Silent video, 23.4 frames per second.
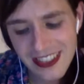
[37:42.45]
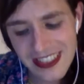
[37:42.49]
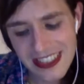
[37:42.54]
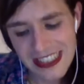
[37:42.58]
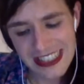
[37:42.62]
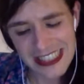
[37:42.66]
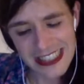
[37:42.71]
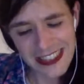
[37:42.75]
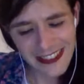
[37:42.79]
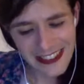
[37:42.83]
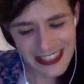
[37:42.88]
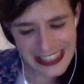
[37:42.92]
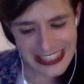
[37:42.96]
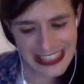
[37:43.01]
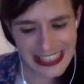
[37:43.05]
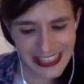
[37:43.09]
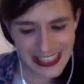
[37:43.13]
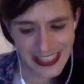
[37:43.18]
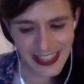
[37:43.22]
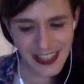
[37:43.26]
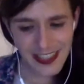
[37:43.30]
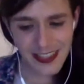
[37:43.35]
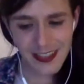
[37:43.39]
And there
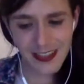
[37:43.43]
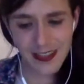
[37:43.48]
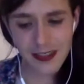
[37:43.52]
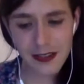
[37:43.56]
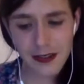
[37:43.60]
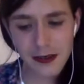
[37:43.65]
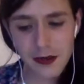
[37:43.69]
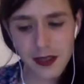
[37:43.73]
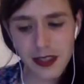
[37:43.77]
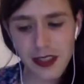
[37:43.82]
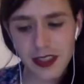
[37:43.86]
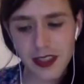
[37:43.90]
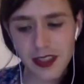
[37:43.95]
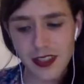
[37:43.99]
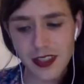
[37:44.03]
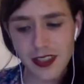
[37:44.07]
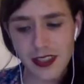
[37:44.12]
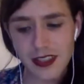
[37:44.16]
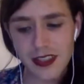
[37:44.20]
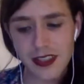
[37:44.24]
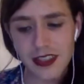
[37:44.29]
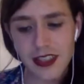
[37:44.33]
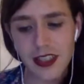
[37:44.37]
ain't no one